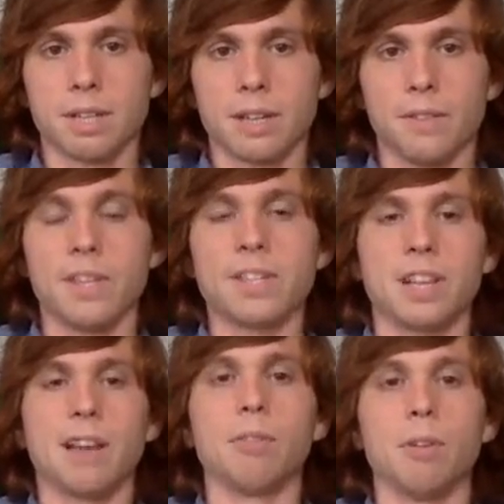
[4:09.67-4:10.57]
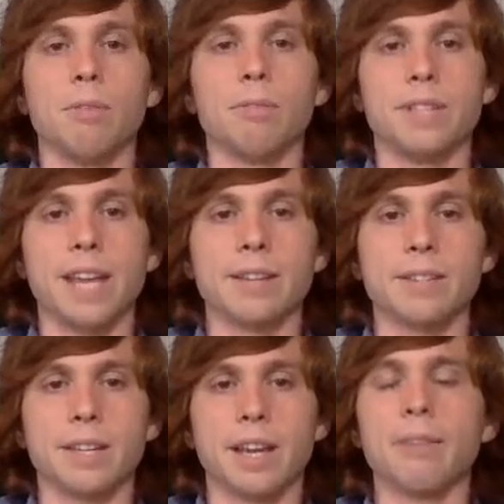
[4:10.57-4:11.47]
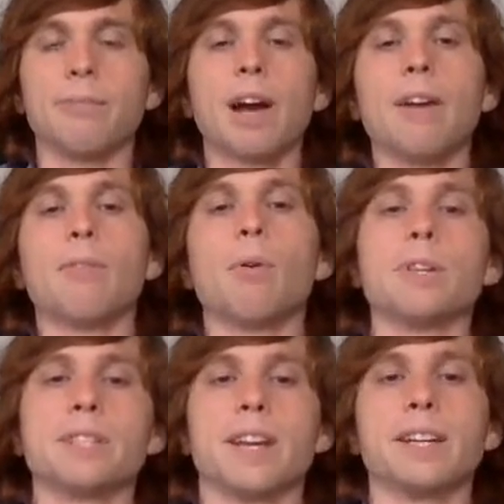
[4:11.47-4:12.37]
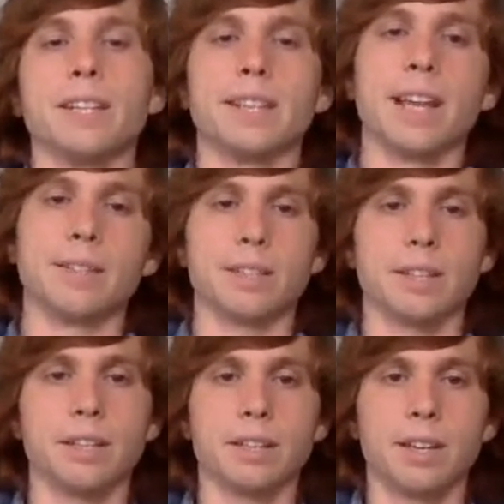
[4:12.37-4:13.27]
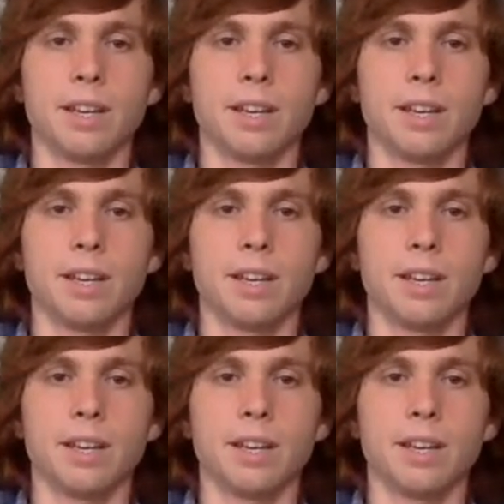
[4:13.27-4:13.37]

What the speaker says: this level of intensity. I've always liked intensity.